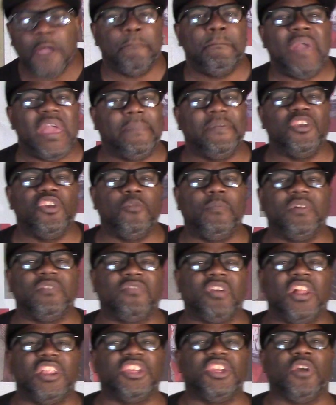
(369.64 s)
Maybe you've been
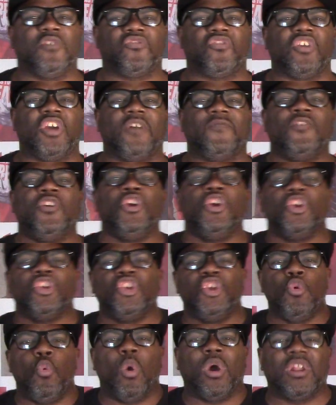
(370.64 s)
telling yourself
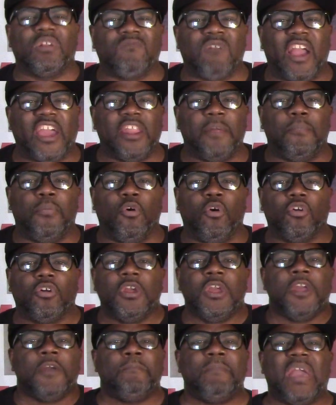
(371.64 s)
you want to write a
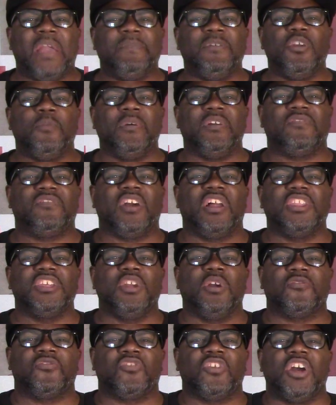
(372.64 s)
book. Maybe you've been telling
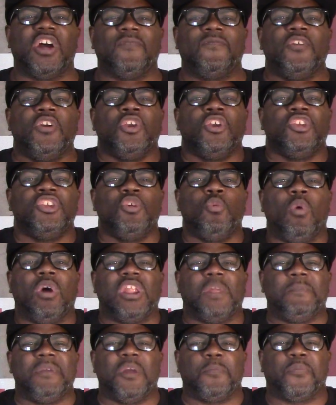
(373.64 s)
yourself you
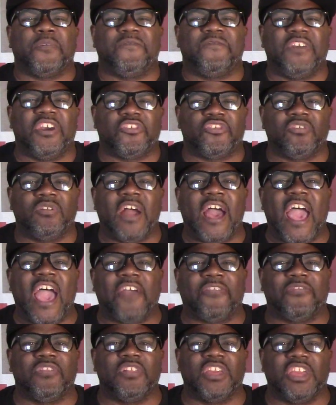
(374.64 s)
want to be a professional
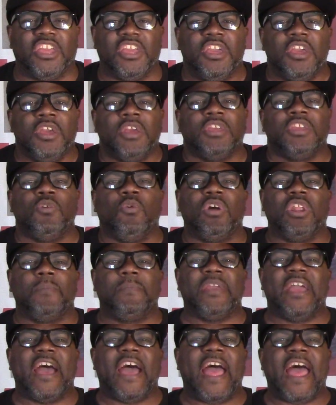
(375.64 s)
athlete. You want to
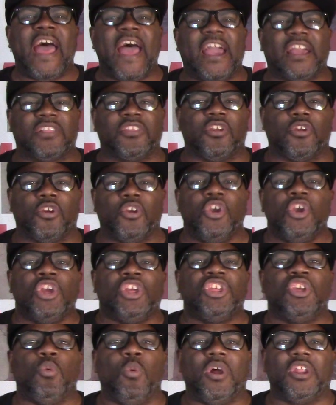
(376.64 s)
be an actor.
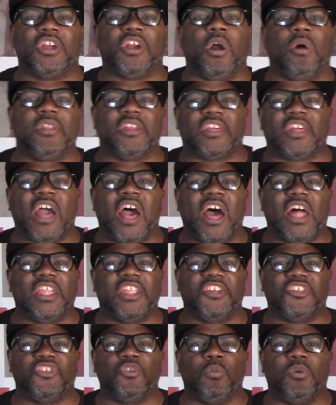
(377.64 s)
You want to go to
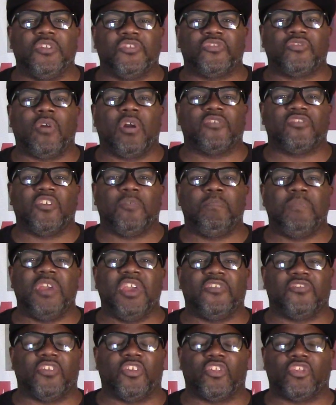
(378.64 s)
college. You want to start your
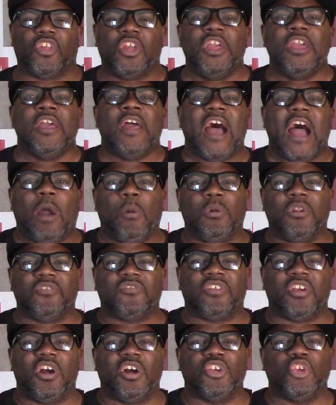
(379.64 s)
business. I want to
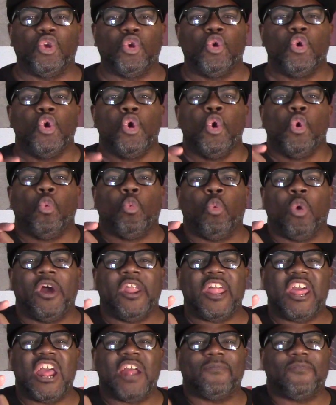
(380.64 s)
tell you,
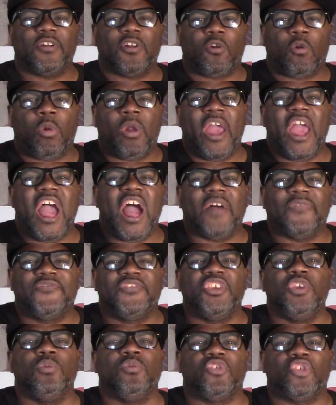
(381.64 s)
whatever
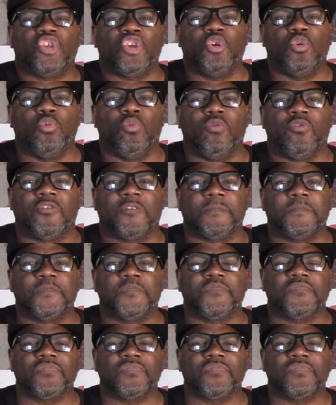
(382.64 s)
craft you choose,